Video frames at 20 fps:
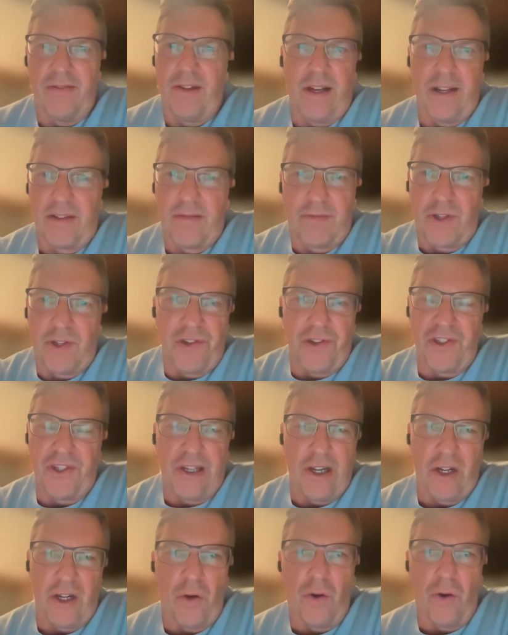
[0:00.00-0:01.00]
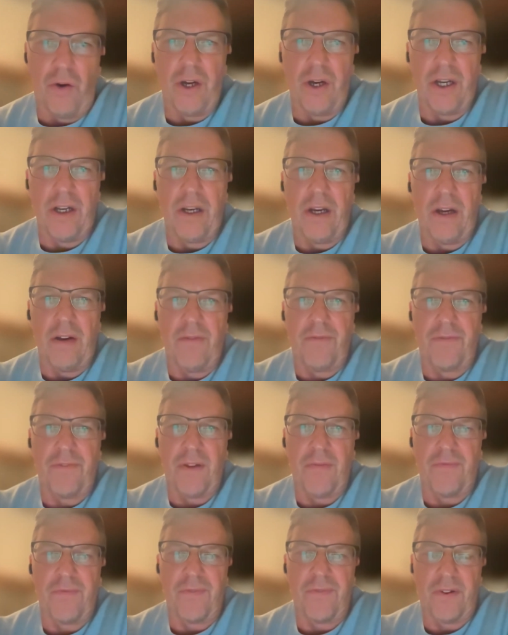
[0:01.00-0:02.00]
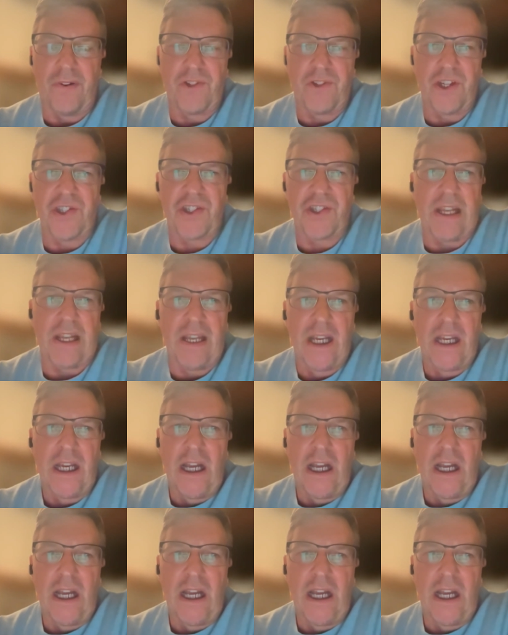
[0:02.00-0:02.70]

like tossing a coin of just